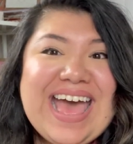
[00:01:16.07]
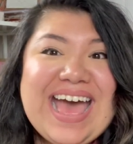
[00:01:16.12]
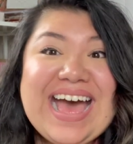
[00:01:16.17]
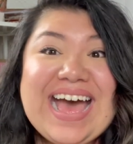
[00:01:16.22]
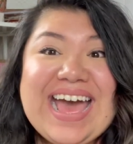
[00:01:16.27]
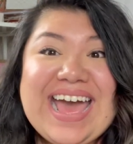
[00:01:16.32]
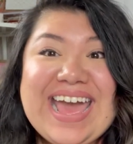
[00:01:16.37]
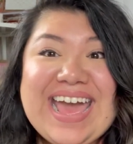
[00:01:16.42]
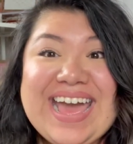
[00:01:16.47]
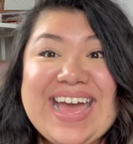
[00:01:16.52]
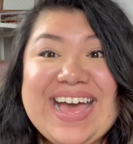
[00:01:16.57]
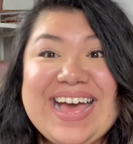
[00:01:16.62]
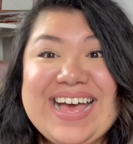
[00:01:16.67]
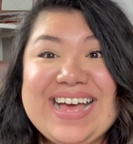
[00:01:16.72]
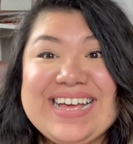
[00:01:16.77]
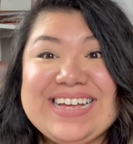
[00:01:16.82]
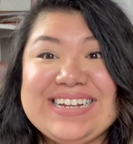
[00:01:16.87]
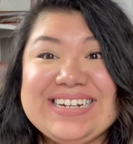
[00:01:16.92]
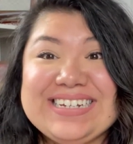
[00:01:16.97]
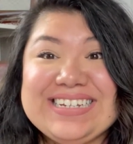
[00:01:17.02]

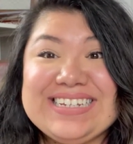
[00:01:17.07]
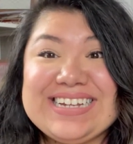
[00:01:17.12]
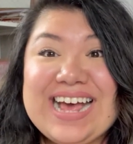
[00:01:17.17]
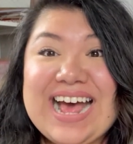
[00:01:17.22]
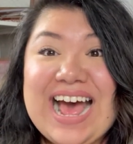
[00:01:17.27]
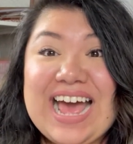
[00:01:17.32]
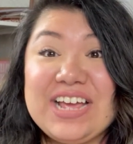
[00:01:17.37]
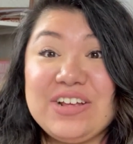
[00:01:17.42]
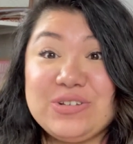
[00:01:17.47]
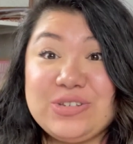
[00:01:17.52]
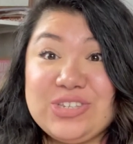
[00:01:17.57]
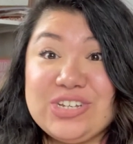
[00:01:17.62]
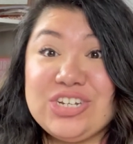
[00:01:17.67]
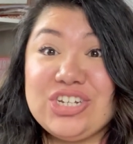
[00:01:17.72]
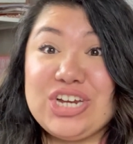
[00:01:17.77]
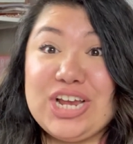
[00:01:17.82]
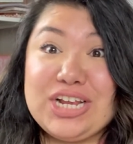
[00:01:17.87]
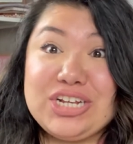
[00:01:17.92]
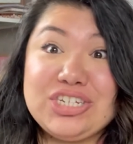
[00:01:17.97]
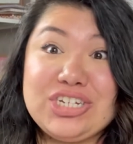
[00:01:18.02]
And I used to
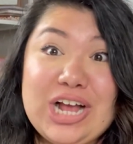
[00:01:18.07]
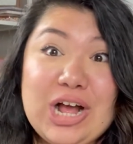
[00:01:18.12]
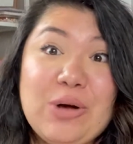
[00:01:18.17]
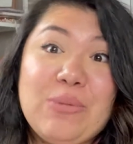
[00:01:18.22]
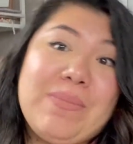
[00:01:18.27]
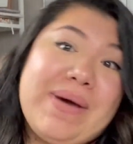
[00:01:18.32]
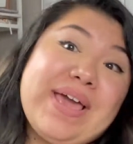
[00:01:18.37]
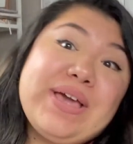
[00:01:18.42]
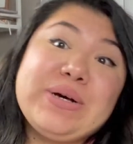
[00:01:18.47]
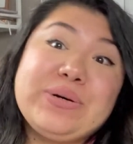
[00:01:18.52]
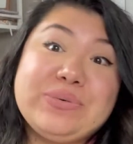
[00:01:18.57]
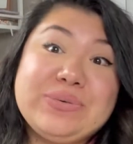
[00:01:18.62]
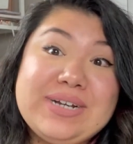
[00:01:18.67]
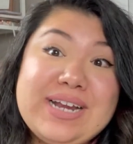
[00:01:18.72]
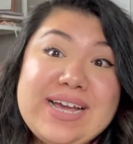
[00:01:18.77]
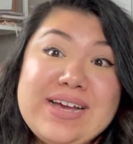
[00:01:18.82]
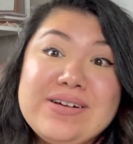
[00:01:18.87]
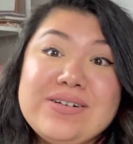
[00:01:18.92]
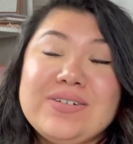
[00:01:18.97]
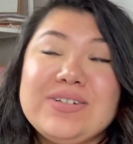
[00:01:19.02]
change out my own
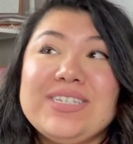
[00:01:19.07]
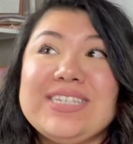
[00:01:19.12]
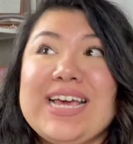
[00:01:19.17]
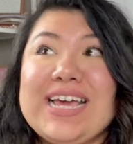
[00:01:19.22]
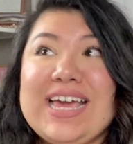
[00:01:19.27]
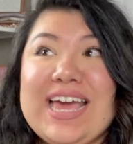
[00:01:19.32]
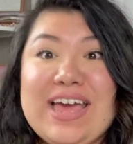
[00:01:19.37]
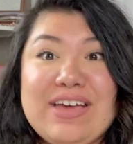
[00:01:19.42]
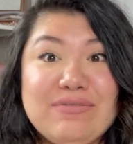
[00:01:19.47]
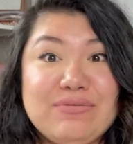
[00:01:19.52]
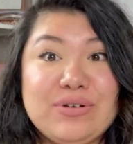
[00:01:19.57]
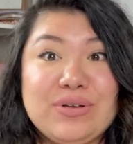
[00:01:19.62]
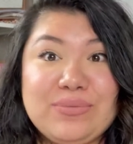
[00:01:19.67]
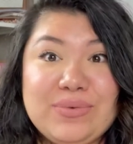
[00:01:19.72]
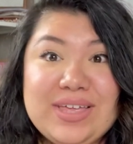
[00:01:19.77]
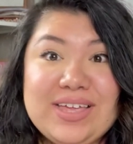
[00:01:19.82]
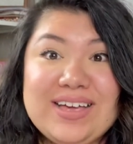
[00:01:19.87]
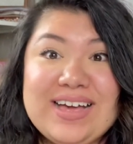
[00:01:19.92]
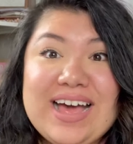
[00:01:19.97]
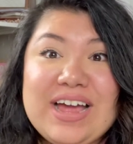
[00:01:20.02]
nails like every
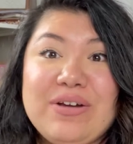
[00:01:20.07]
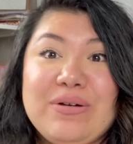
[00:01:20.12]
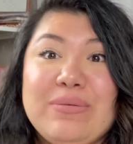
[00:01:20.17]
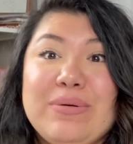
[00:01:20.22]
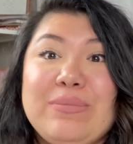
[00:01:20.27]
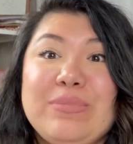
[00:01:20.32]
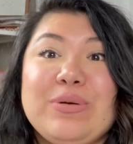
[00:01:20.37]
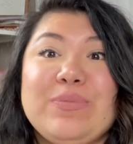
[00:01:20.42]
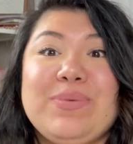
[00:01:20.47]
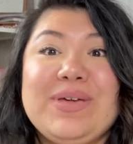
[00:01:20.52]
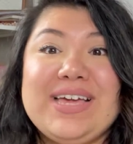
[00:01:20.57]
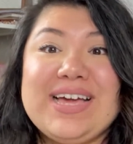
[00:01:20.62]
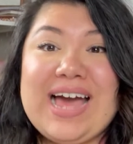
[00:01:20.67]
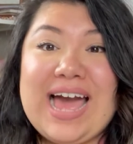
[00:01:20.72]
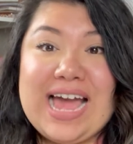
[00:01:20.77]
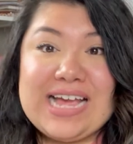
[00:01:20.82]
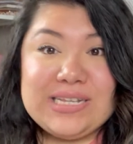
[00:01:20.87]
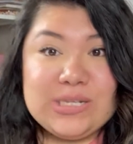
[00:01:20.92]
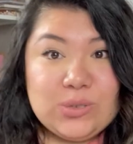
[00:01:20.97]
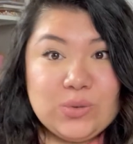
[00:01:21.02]
week. I remember being in
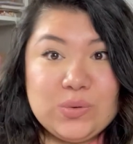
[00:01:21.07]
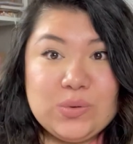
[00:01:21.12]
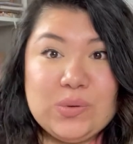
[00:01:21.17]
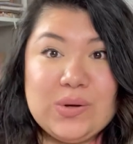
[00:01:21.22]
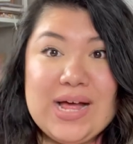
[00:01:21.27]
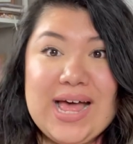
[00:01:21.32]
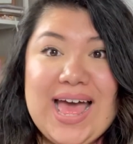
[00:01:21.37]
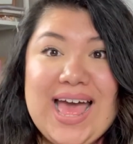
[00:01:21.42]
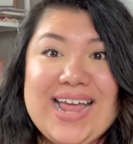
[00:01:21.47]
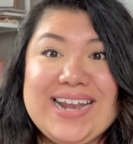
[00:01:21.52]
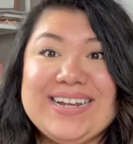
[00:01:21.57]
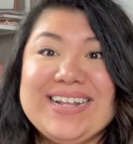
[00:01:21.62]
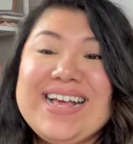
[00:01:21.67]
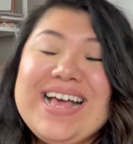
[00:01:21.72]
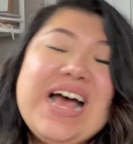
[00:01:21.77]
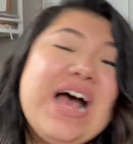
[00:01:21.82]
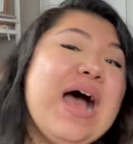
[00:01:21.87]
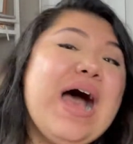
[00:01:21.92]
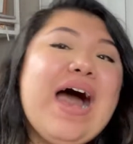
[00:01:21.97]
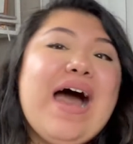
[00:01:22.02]
high school, and
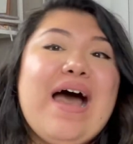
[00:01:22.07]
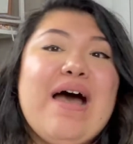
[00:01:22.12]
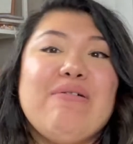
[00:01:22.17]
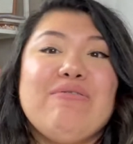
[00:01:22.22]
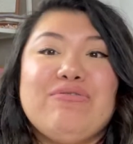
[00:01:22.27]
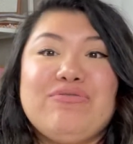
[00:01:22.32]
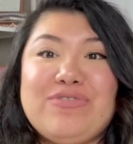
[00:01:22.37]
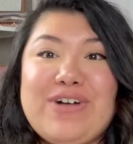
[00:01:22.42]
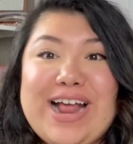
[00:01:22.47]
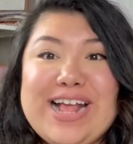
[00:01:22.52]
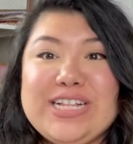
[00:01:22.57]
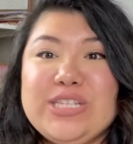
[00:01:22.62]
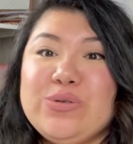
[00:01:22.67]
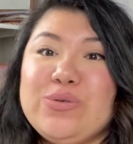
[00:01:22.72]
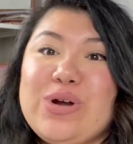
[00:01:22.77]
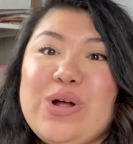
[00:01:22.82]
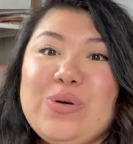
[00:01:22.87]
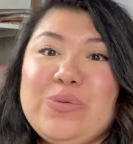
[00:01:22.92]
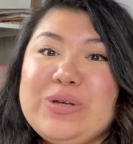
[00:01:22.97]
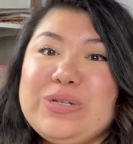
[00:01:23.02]
friends
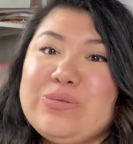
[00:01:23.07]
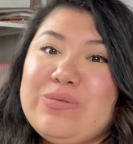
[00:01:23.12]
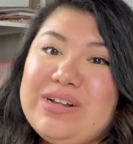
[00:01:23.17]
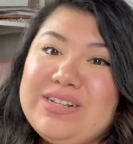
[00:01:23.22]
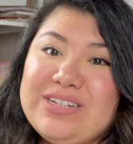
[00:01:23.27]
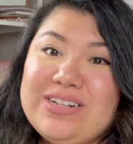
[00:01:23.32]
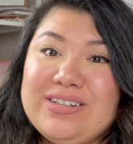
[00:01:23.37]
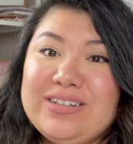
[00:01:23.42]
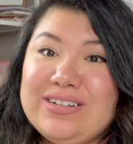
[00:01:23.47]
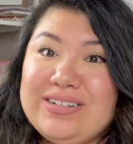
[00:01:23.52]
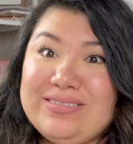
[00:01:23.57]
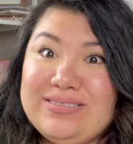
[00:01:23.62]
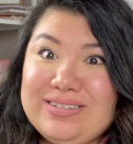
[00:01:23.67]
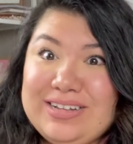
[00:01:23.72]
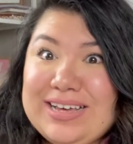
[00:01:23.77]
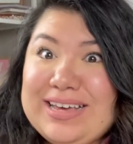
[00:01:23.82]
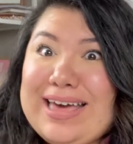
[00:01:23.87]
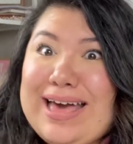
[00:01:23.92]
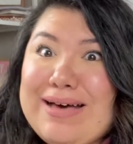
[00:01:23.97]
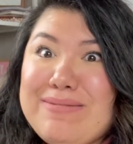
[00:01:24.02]
would always want to
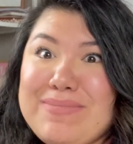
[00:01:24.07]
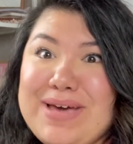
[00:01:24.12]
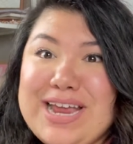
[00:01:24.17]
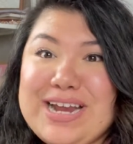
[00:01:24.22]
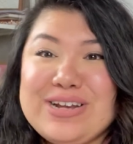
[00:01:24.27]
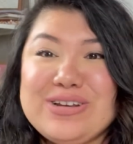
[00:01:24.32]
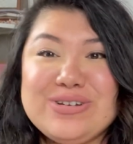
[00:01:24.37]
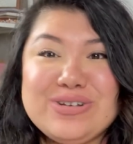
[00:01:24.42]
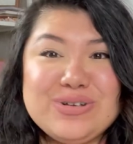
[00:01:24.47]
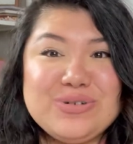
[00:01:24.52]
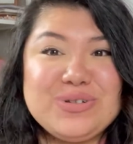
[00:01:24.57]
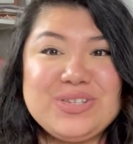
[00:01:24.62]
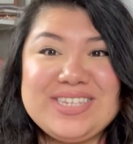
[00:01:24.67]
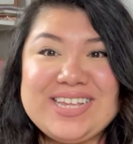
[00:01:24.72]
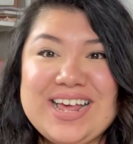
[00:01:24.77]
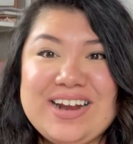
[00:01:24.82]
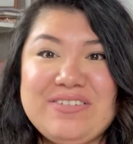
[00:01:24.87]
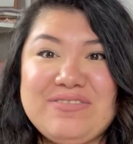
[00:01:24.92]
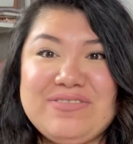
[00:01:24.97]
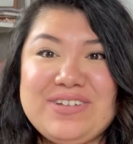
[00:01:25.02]
look at my new
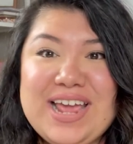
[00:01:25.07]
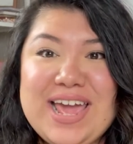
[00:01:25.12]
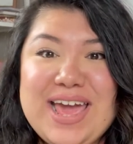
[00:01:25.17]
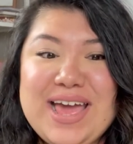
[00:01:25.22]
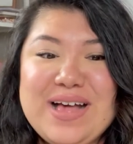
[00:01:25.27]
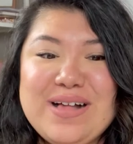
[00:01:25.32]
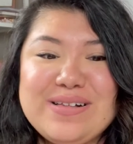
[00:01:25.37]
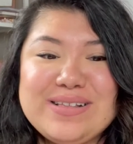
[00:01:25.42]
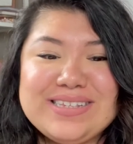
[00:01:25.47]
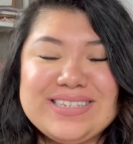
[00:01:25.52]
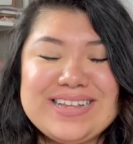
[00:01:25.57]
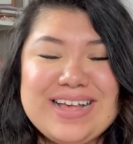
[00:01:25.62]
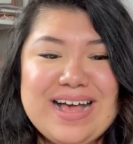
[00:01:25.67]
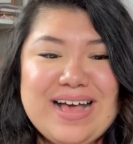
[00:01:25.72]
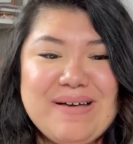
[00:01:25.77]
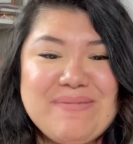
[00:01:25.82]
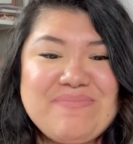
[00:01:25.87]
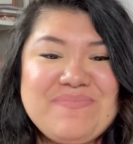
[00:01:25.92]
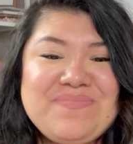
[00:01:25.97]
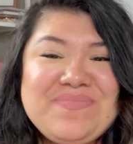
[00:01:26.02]
set of nails
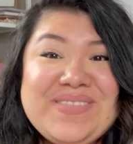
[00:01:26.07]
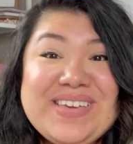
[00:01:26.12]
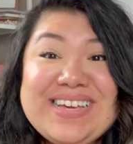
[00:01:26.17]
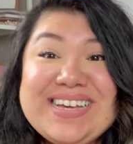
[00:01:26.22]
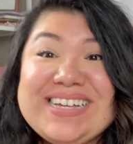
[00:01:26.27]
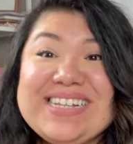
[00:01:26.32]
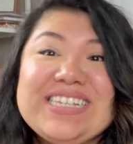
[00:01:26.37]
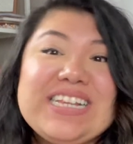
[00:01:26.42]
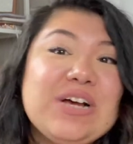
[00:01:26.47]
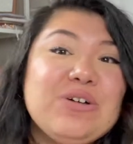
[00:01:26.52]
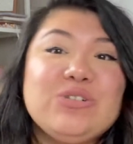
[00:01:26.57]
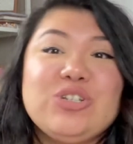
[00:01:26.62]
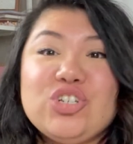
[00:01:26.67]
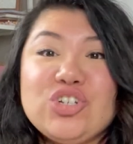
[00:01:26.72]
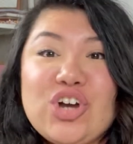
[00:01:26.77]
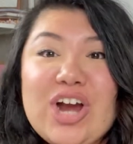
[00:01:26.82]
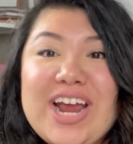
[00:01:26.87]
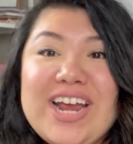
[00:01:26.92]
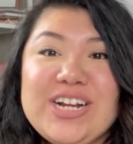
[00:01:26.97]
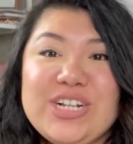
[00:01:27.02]
because I was
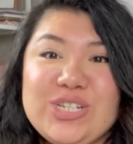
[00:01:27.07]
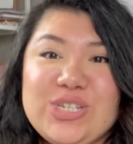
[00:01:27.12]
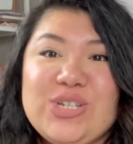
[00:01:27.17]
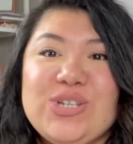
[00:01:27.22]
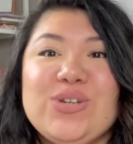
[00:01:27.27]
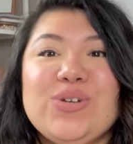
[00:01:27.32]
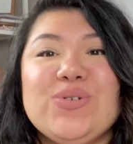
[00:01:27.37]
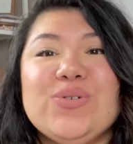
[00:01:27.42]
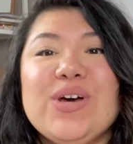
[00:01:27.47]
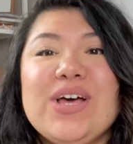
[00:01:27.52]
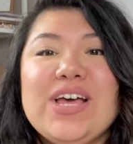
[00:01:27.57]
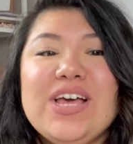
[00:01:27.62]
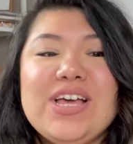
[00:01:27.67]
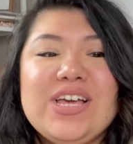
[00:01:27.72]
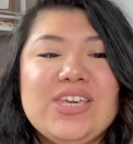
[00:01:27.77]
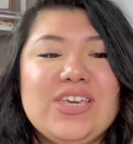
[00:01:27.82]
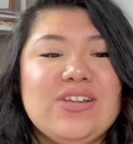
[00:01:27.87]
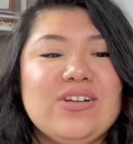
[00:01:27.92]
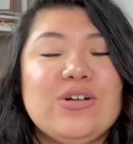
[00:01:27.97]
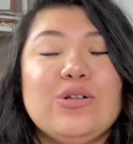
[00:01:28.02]
trying to,
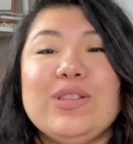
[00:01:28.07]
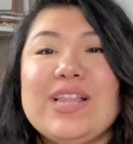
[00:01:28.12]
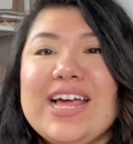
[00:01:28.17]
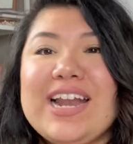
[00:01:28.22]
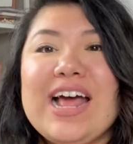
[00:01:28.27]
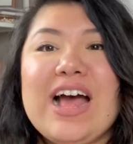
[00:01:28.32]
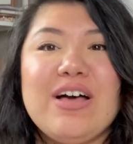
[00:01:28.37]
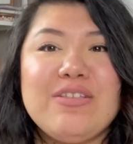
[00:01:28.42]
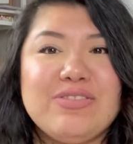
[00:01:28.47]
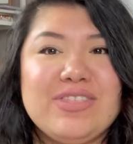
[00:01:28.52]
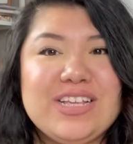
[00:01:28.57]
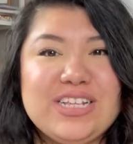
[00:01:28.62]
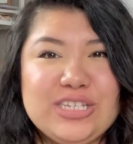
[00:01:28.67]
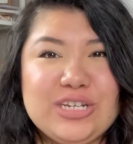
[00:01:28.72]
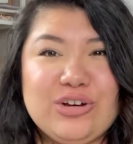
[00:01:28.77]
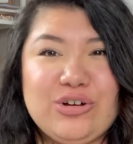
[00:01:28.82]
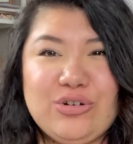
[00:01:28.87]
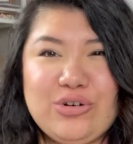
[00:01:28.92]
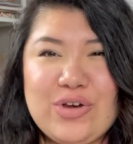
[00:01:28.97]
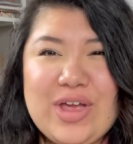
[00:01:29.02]
let out
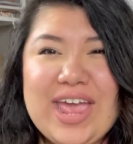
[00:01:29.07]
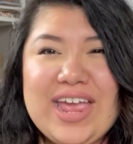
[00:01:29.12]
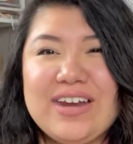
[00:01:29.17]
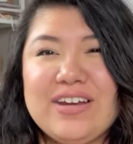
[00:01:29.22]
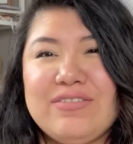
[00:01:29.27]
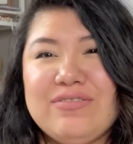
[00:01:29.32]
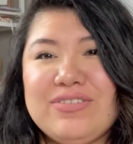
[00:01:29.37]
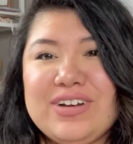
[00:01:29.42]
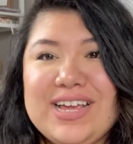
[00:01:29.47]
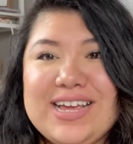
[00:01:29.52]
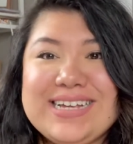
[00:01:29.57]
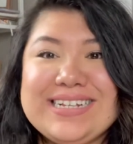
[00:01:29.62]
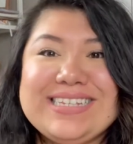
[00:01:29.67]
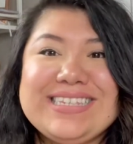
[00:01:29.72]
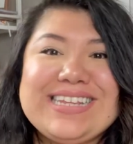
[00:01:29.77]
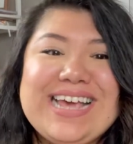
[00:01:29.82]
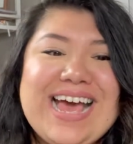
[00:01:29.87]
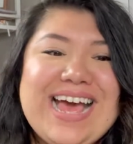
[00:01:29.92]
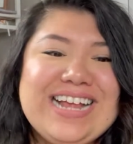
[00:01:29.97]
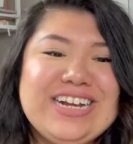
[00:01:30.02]
this
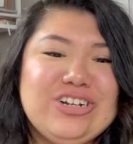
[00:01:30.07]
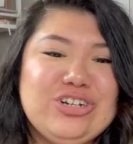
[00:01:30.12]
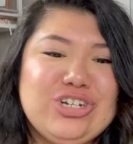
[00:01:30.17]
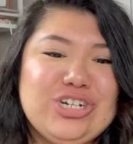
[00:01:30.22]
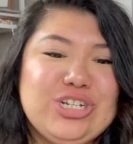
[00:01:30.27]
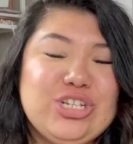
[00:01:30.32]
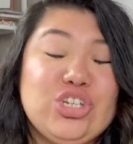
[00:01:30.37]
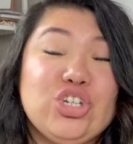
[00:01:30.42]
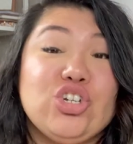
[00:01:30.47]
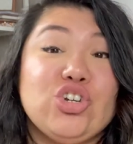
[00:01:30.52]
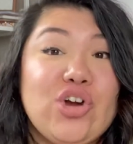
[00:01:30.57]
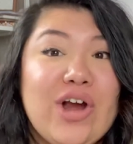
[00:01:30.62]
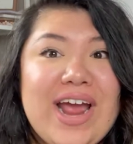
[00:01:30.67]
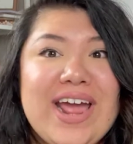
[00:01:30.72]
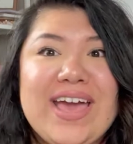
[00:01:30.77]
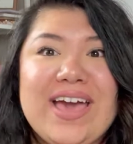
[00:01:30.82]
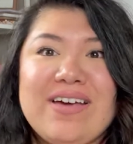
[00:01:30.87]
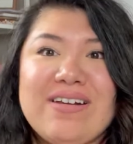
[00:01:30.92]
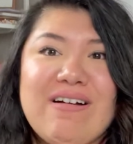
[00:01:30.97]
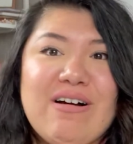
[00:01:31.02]
creativeness and just
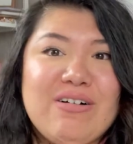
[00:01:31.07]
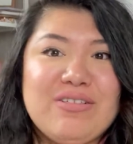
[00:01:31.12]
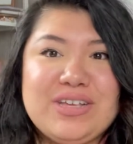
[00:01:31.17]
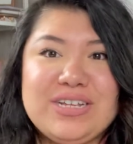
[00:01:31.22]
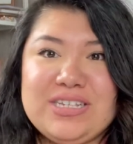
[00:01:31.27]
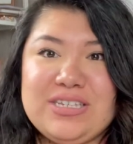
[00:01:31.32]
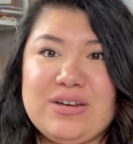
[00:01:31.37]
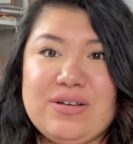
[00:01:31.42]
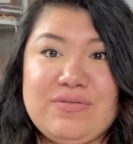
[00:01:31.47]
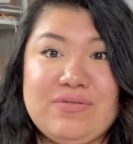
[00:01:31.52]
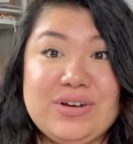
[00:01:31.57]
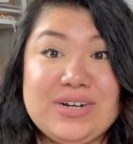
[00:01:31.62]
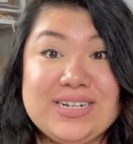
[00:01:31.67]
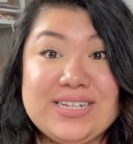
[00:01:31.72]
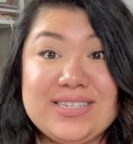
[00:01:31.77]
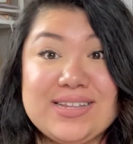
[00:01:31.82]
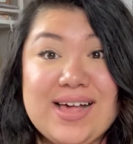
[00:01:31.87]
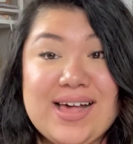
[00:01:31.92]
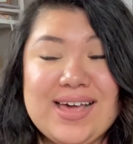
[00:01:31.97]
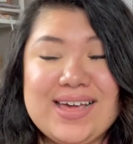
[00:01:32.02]
try out all these different
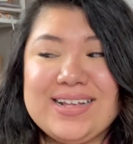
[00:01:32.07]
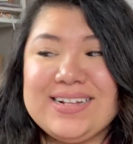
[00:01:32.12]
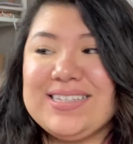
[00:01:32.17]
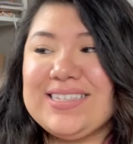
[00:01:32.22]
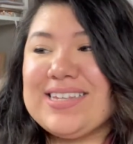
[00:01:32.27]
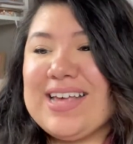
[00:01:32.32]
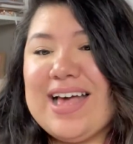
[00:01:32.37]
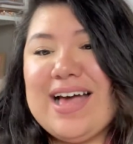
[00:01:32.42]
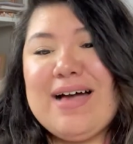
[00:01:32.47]
designs.